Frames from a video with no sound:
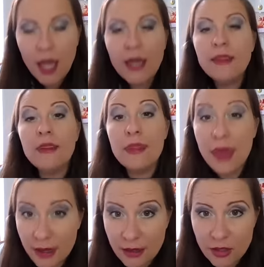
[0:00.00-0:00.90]
And
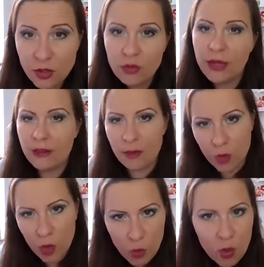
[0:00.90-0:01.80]
then you let
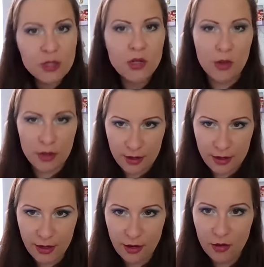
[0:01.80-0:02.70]
them know what you're
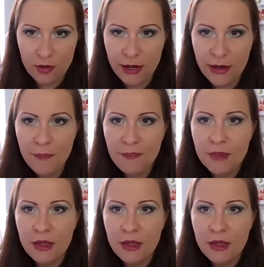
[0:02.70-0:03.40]
thinking, okay?